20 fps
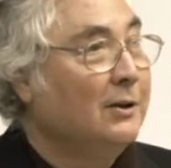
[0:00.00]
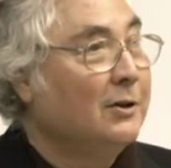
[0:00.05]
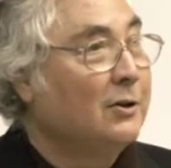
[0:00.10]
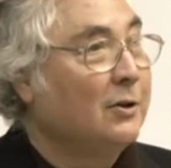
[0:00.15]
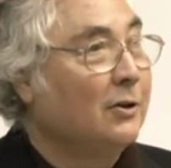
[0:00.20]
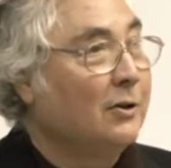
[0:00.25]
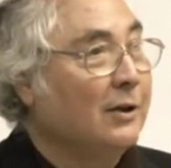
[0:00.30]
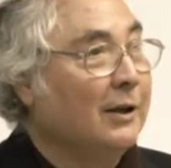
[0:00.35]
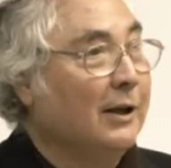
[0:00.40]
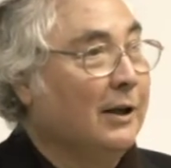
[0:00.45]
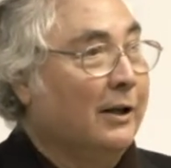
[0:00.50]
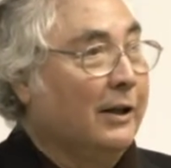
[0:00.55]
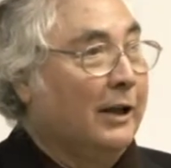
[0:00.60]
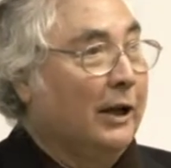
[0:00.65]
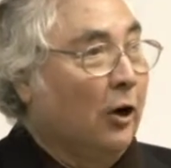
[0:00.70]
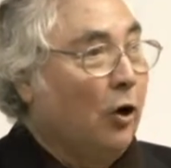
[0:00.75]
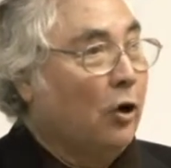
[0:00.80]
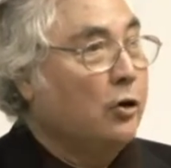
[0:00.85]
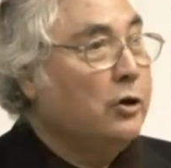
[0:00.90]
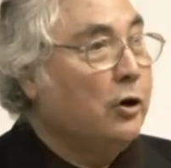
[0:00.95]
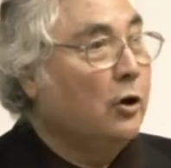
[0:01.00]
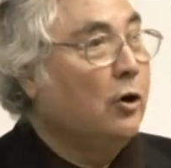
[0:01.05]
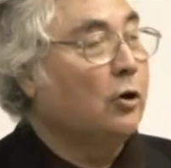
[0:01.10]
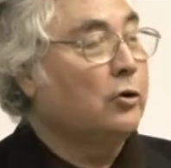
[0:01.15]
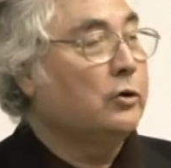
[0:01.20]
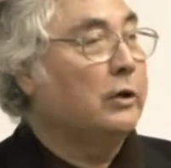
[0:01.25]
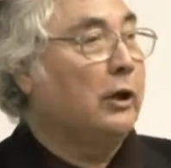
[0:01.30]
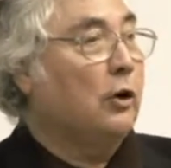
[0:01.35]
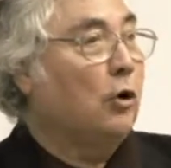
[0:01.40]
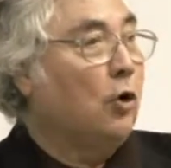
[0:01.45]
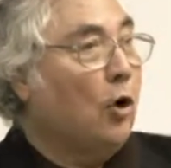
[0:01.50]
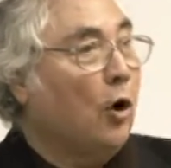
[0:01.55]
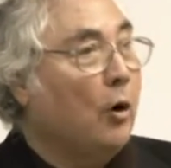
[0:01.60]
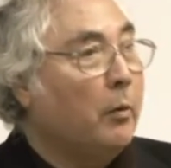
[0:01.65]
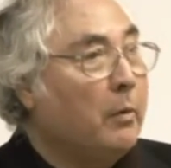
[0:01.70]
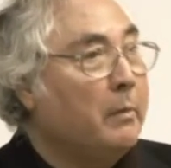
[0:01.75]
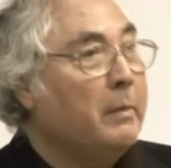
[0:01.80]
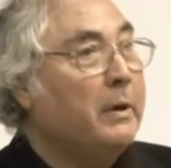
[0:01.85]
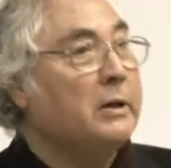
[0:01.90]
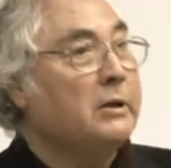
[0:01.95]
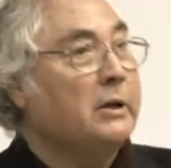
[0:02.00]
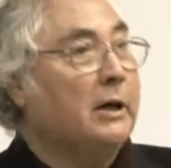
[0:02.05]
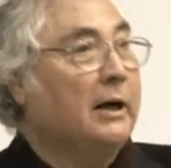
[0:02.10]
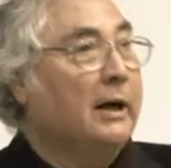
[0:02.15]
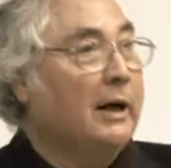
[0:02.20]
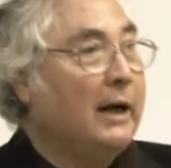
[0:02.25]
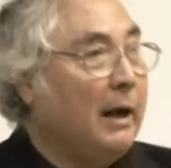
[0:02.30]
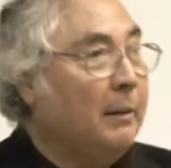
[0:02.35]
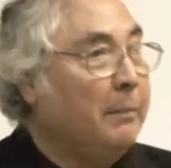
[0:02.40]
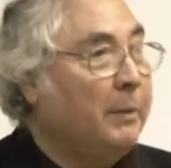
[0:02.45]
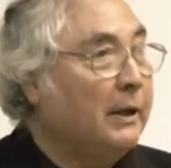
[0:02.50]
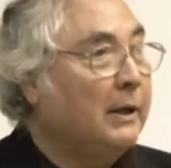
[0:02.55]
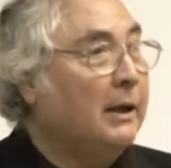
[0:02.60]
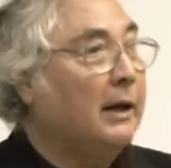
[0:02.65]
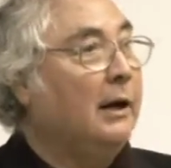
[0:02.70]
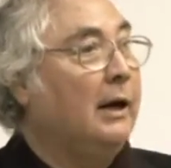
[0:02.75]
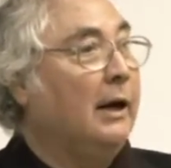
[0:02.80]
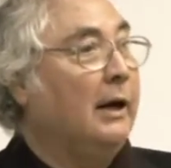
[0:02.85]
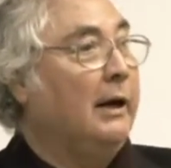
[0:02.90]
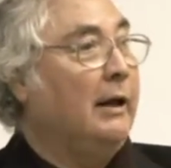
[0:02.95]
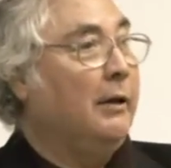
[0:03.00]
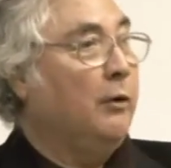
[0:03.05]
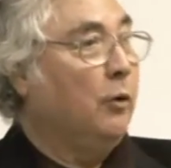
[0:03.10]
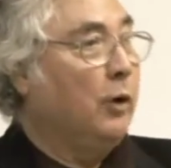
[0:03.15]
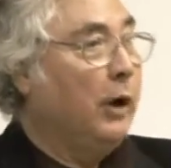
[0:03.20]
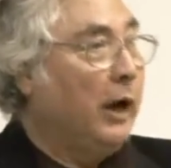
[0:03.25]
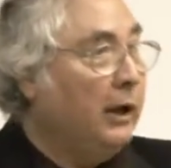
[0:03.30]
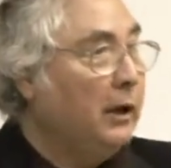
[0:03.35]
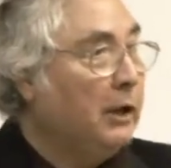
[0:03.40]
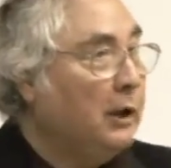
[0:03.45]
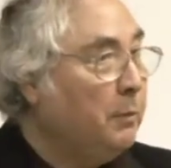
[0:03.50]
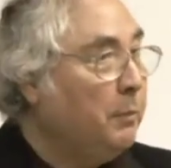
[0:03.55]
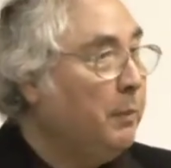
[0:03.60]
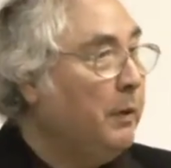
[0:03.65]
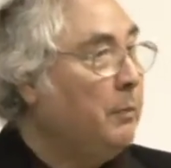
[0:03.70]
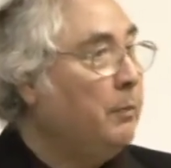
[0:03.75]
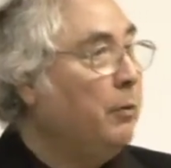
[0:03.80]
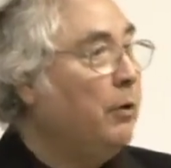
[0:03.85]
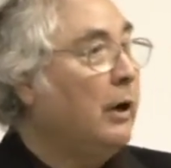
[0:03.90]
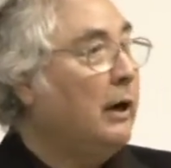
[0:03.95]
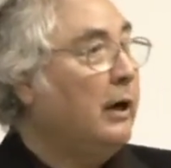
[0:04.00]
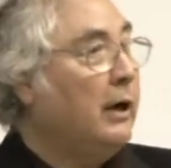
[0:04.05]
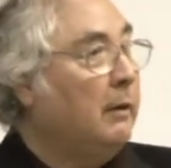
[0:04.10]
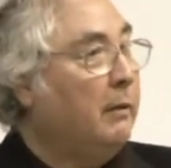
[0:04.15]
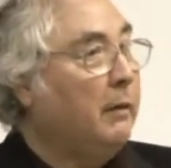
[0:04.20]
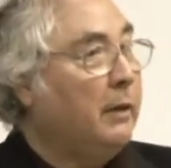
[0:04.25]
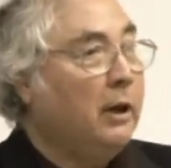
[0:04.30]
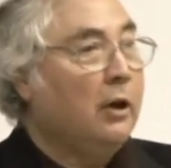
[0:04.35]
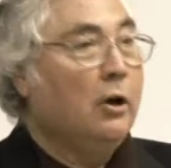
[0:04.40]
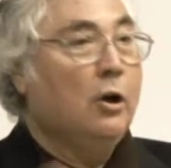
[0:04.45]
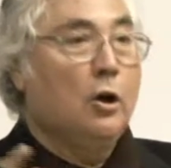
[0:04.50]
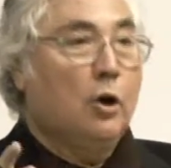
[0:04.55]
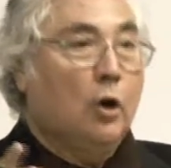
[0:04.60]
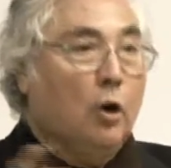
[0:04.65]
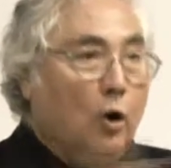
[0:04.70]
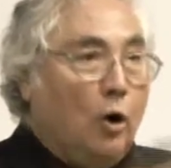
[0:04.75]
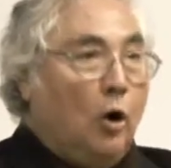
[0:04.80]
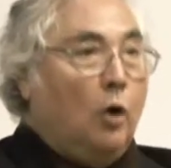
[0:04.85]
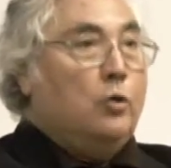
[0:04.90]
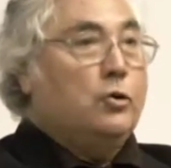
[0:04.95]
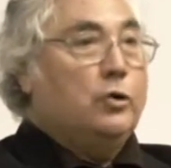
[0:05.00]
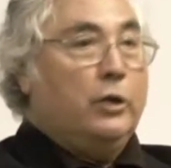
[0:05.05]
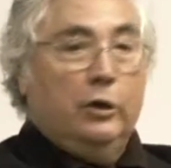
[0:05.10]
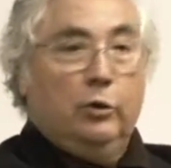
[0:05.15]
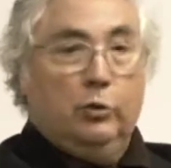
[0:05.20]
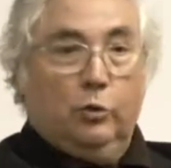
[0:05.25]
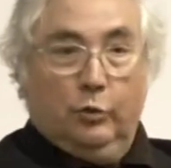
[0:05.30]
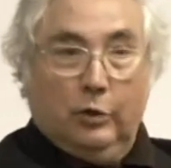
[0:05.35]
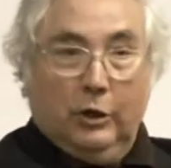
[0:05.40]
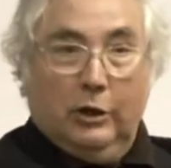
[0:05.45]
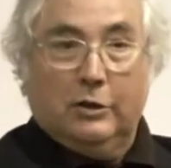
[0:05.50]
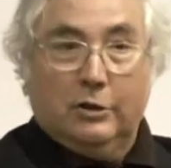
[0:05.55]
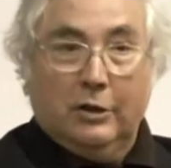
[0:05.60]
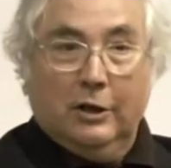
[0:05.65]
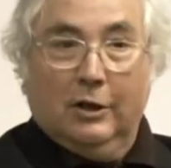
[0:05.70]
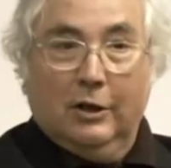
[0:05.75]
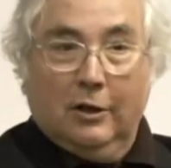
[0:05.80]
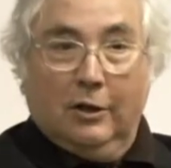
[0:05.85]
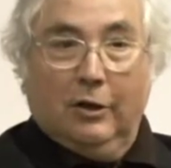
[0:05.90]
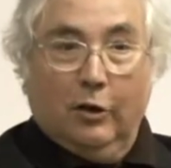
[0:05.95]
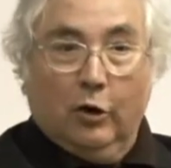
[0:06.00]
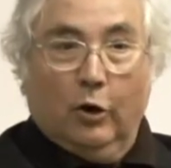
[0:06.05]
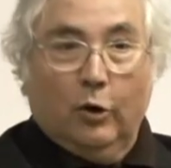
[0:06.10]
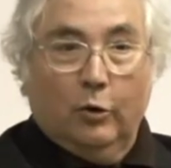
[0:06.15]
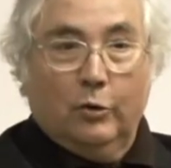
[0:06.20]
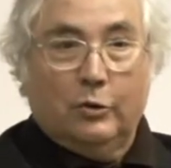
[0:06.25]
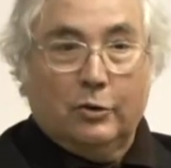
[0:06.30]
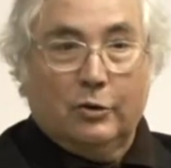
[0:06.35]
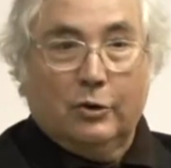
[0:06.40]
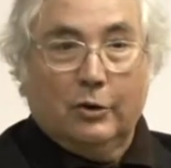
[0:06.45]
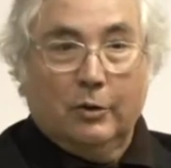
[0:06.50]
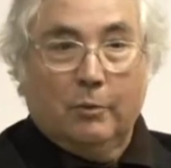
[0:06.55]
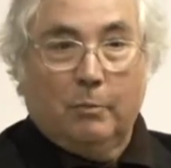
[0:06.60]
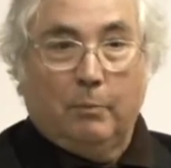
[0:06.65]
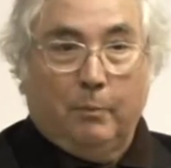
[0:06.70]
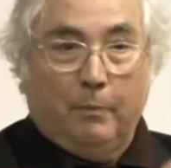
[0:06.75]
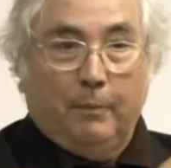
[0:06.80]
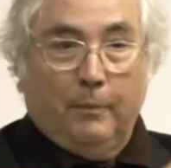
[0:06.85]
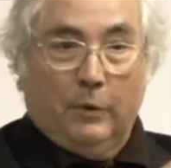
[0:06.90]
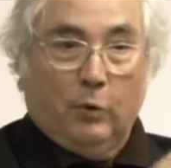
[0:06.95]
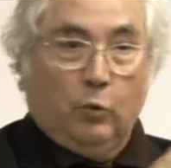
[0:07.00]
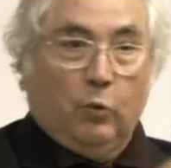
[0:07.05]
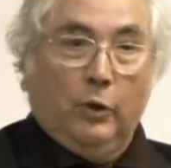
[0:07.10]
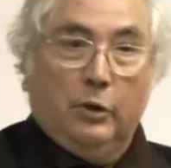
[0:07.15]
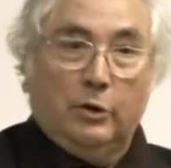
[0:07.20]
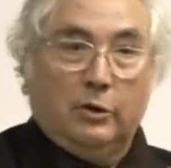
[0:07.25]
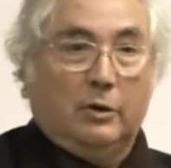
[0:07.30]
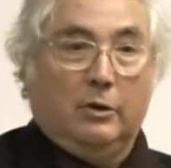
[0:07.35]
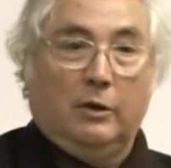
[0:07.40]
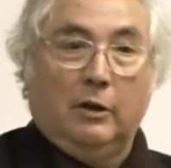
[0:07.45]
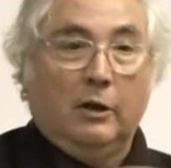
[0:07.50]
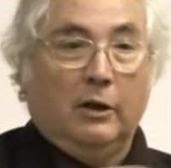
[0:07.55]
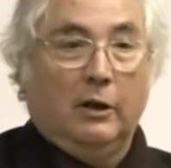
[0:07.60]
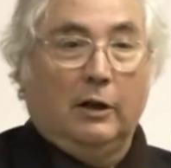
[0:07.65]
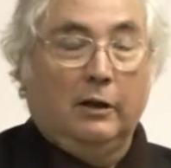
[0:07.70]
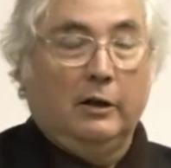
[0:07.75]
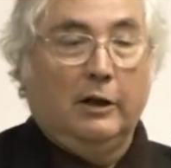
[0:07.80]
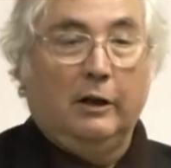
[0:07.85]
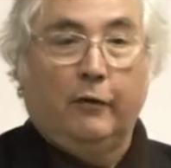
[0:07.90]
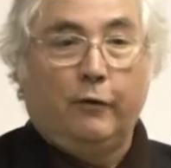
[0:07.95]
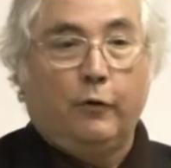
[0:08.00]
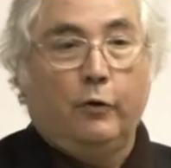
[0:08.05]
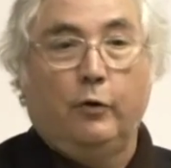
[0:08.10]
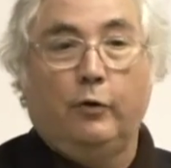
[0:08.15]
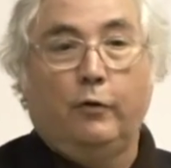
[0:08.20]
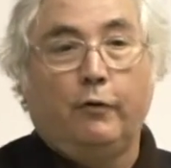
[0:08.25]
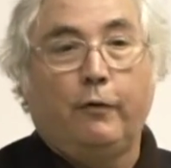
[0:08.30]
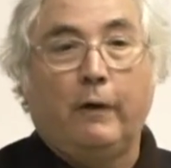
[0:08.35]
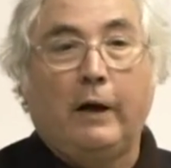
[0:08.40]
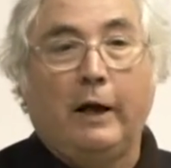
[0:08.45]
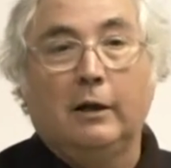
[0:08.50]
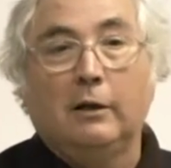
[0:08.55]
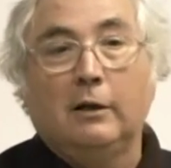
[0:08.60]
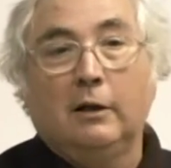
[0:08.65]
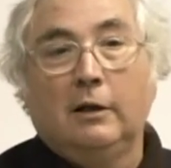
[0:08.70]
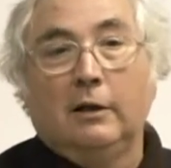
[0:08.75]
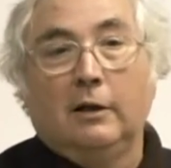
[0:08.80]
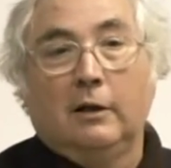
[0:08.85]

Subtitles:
So the logic goes that governments and capital and educated people and everything goes into these nodes, and therefore you find